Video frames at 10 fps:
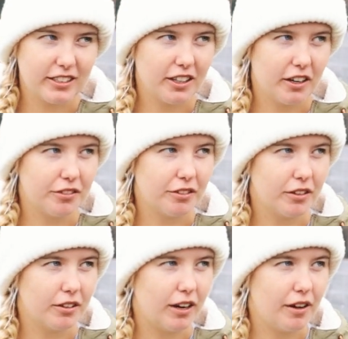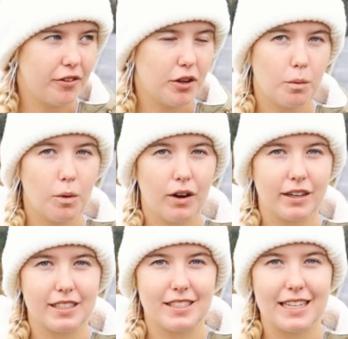to go for a few
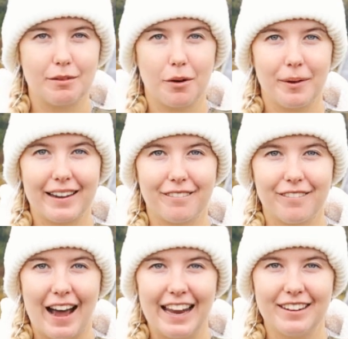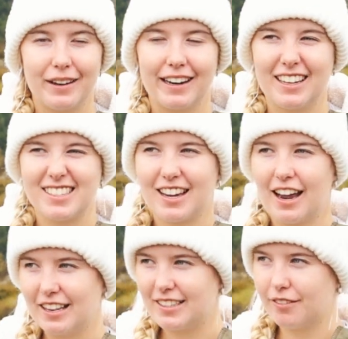walks and see what we can find. We're going to
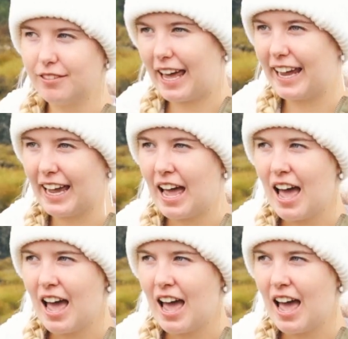start at Dove Lake.